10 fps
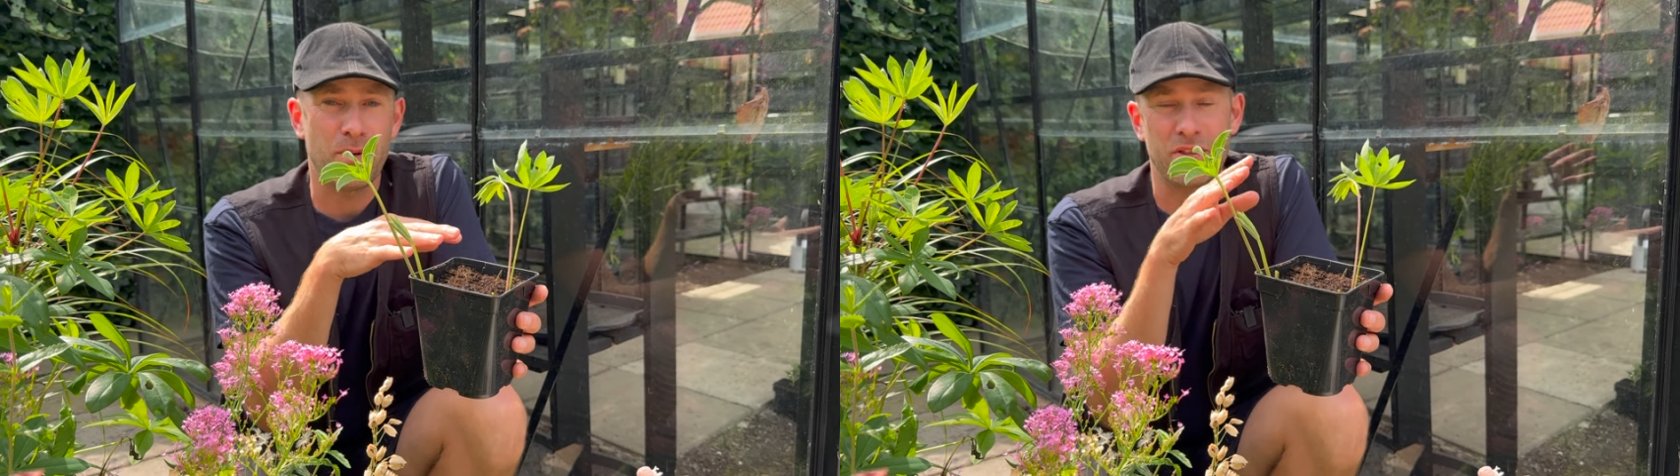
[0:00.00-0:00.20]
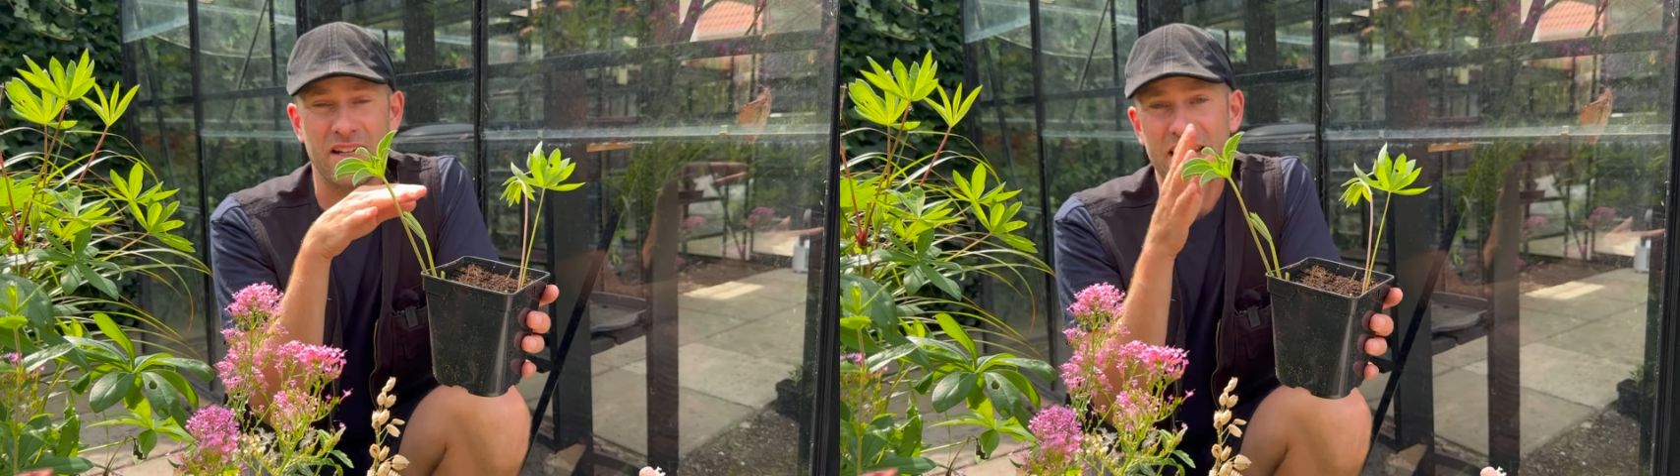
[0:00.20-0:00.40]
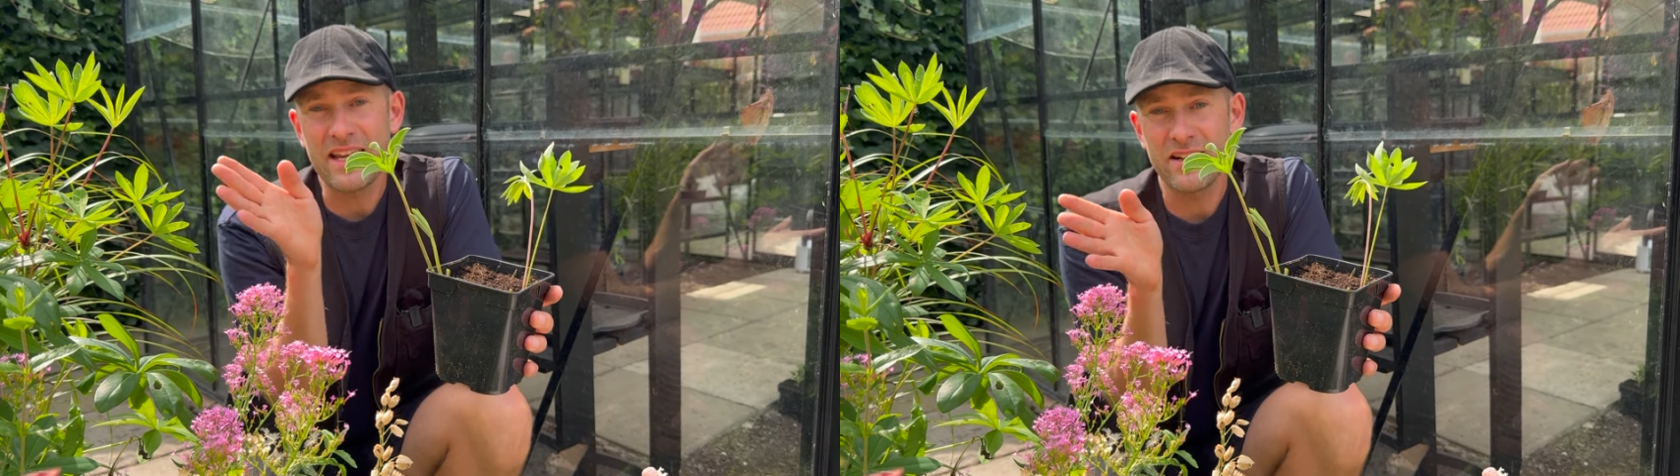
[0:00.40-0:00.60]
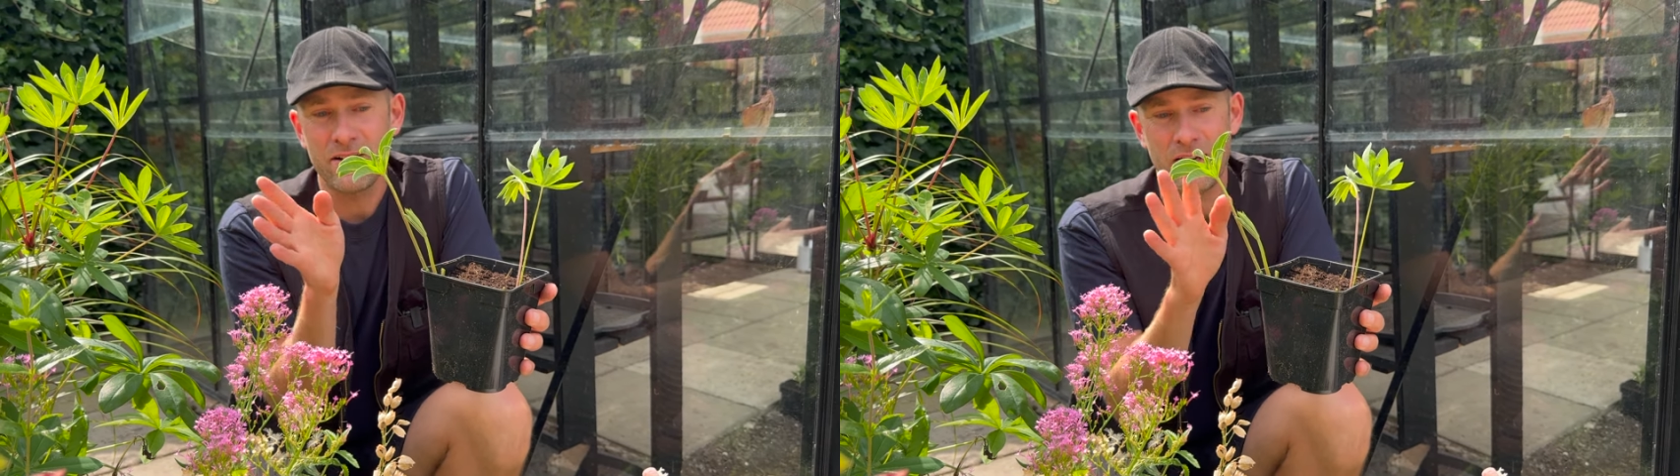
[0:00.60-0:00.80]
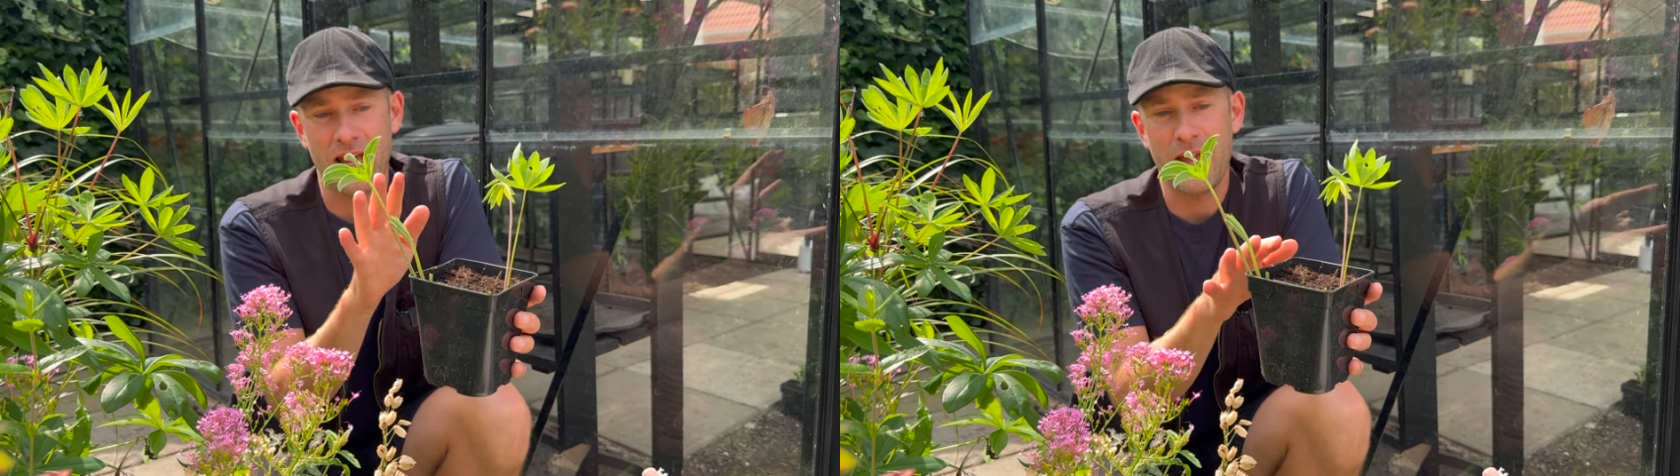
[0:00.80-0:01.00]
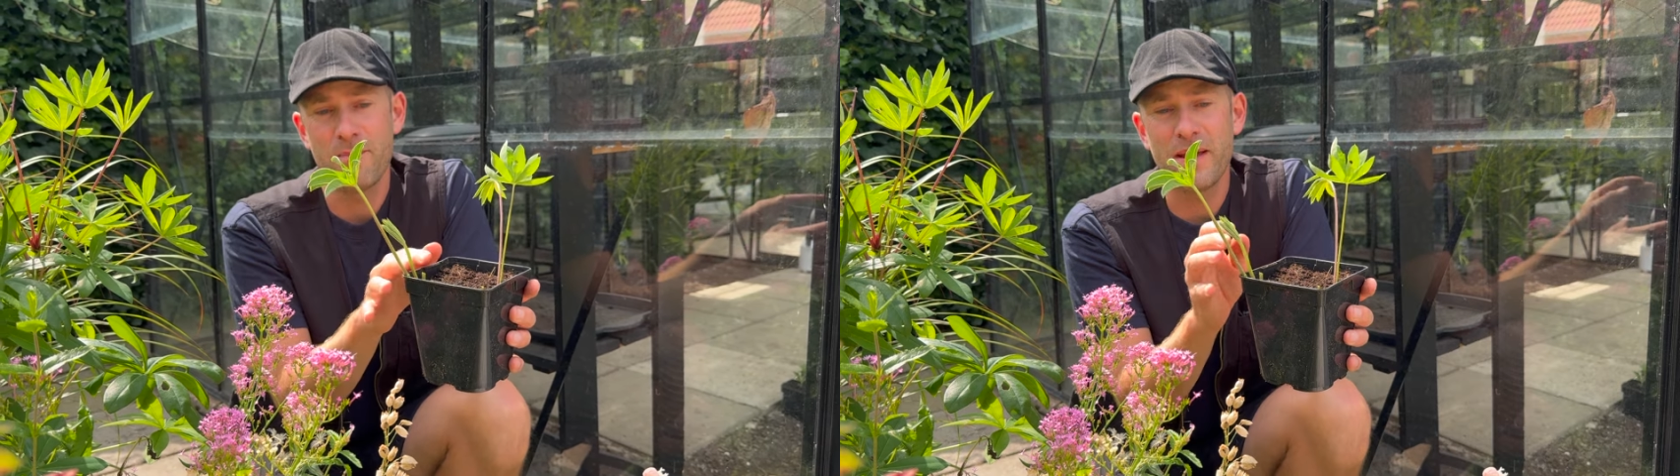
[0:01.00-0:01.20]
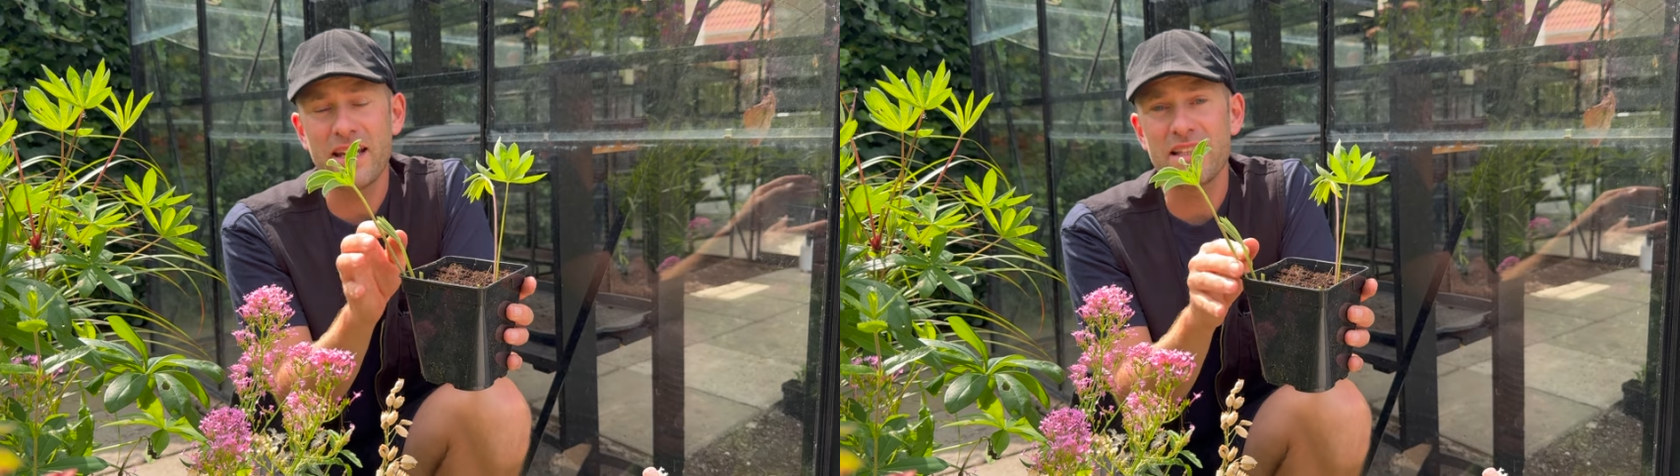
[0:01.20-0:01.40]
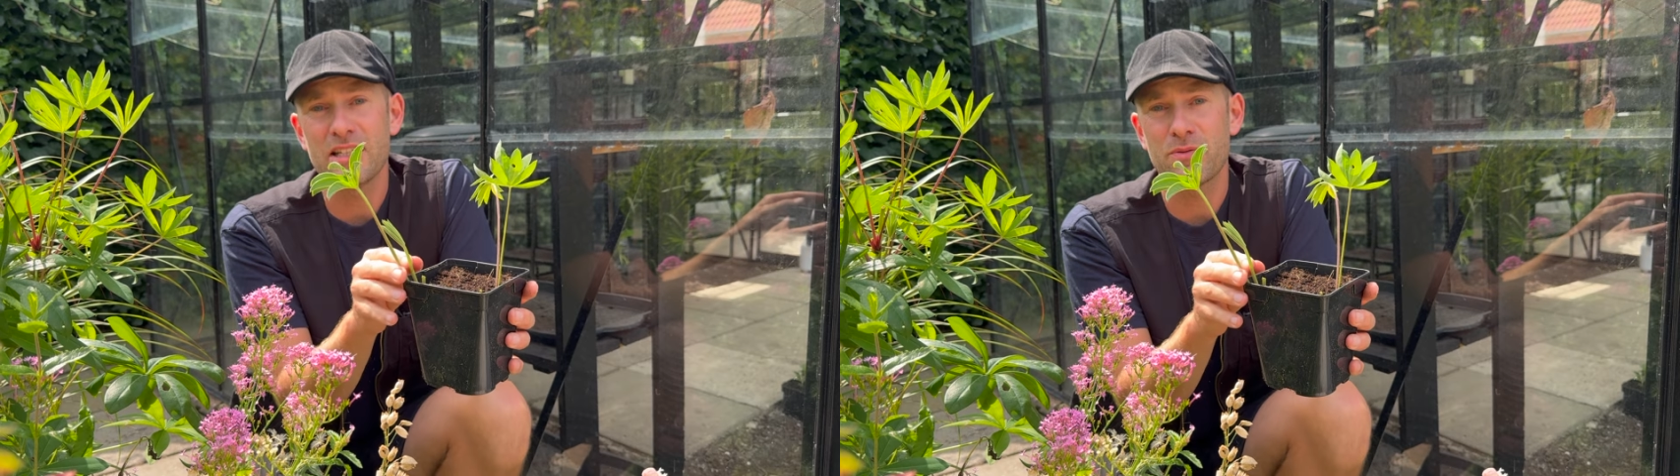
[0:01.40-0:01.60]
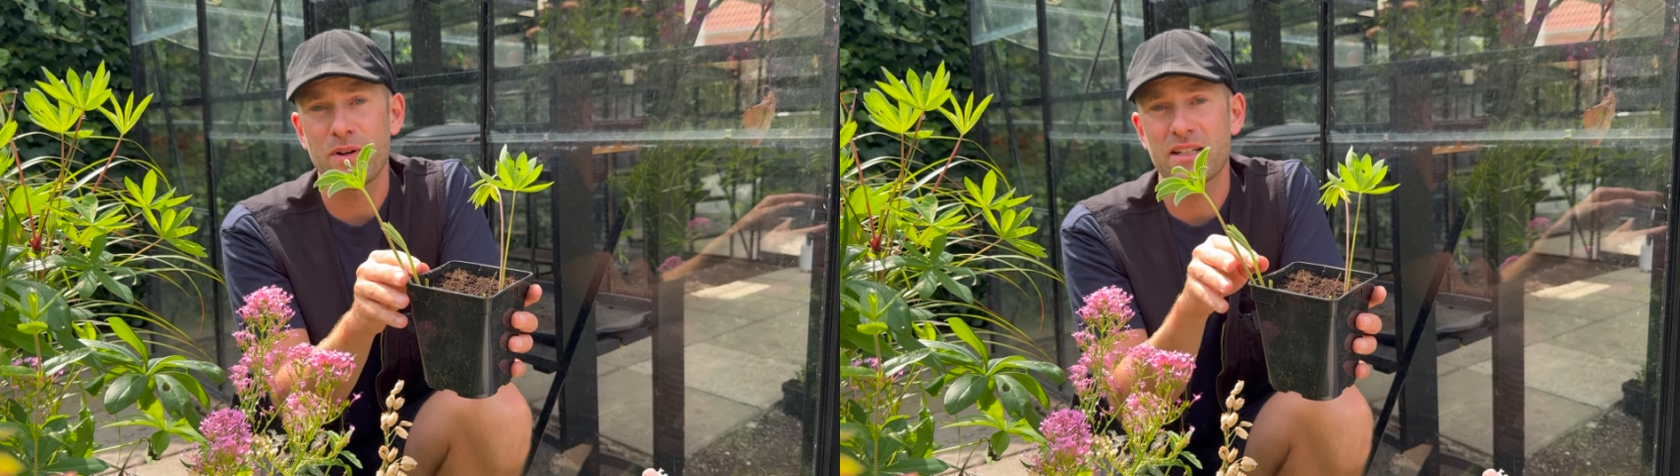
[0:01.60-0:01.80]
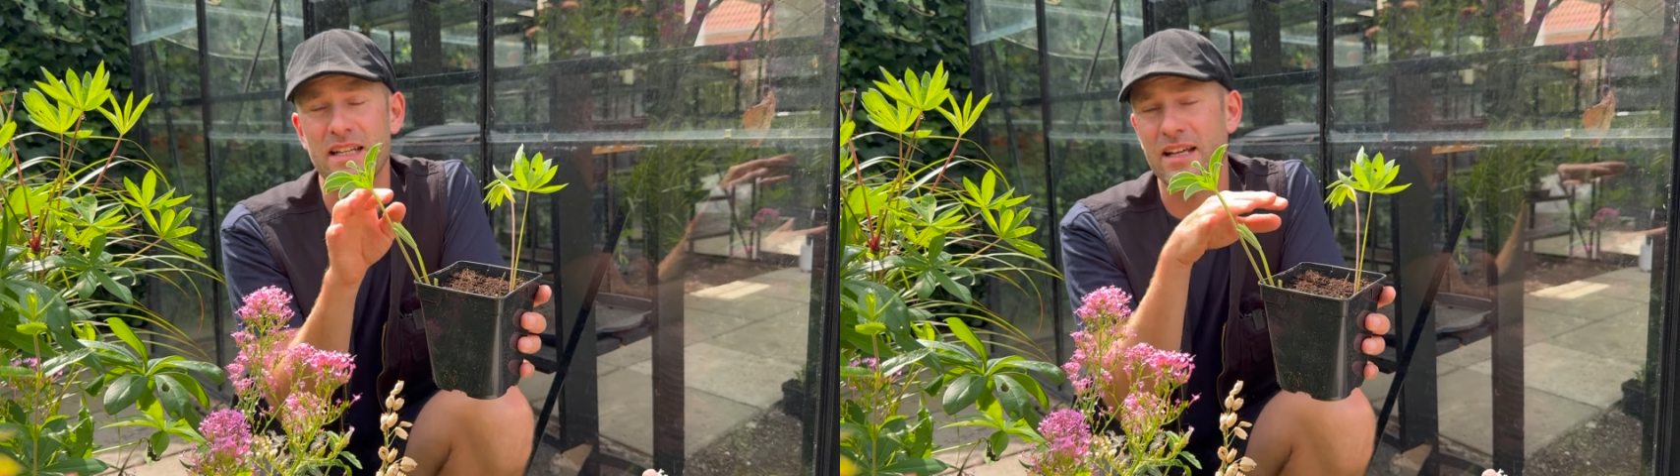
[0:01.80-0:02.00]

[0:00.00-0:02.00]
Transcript: but the later I make these ones,